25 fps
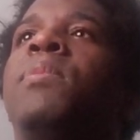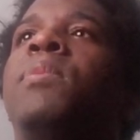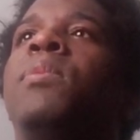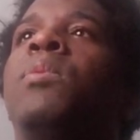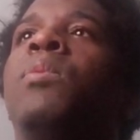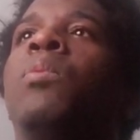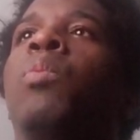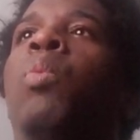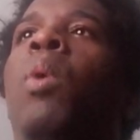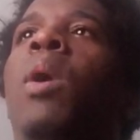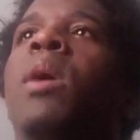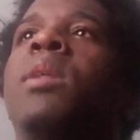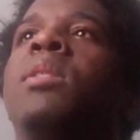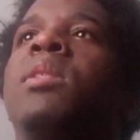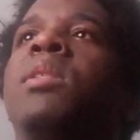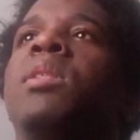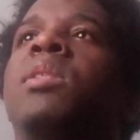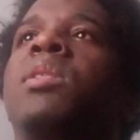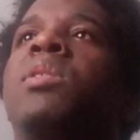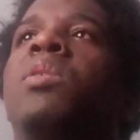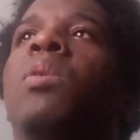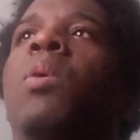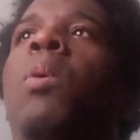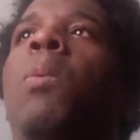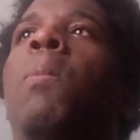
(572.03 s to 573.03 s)
wasn't
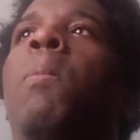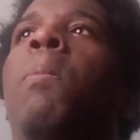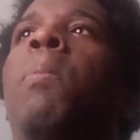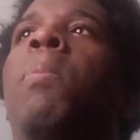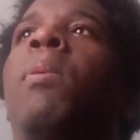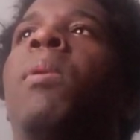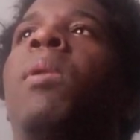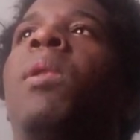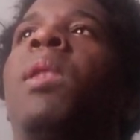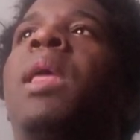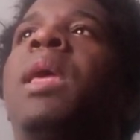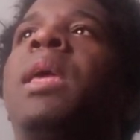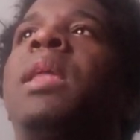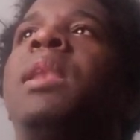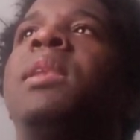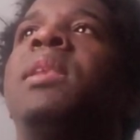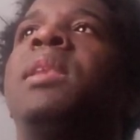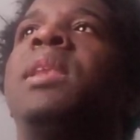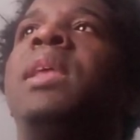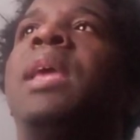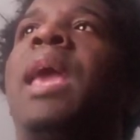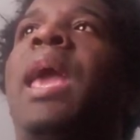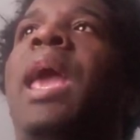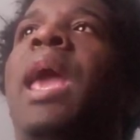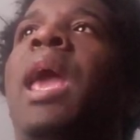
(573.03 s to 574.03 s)
so
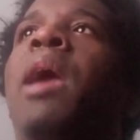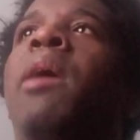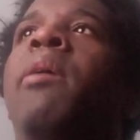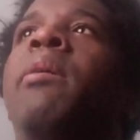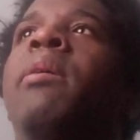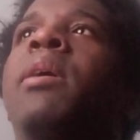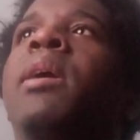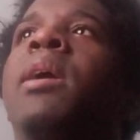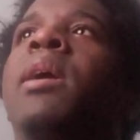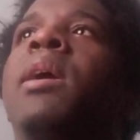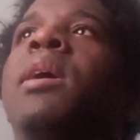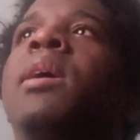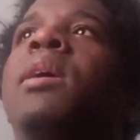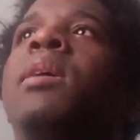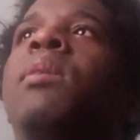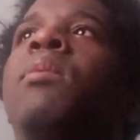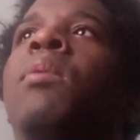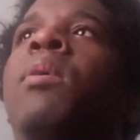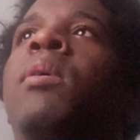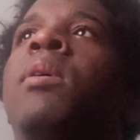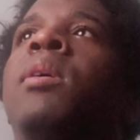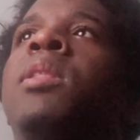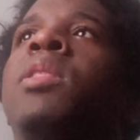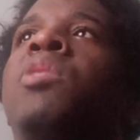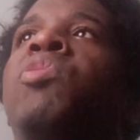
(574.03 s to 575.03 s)
blatantly arrogant.
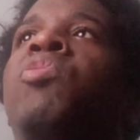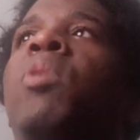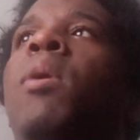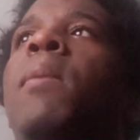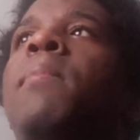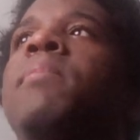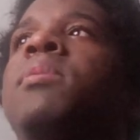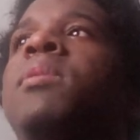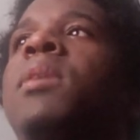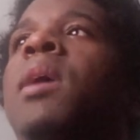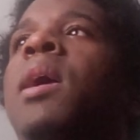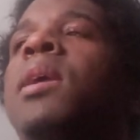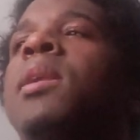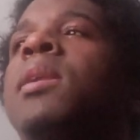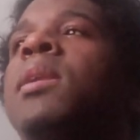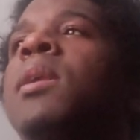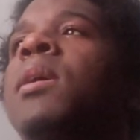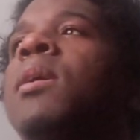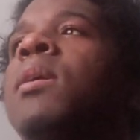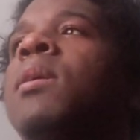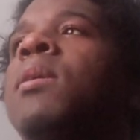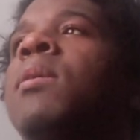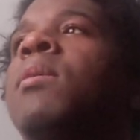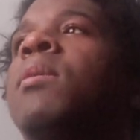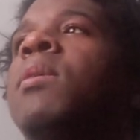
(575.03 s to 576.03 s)
Whereas Trump's like, no,
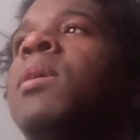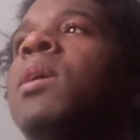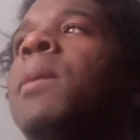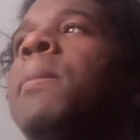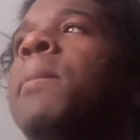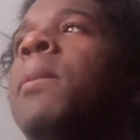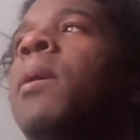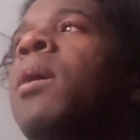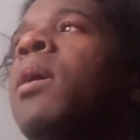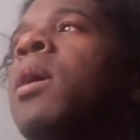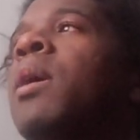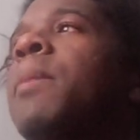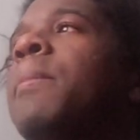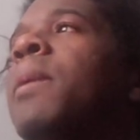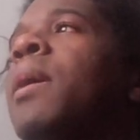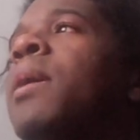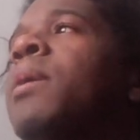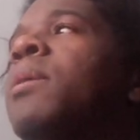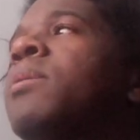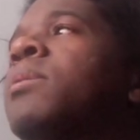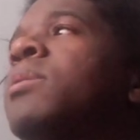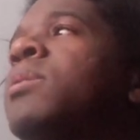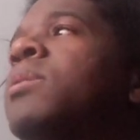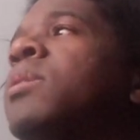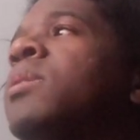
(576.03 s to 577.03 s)
only America
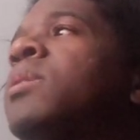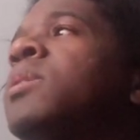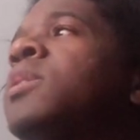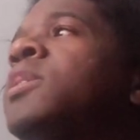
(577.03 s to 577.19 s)
matters.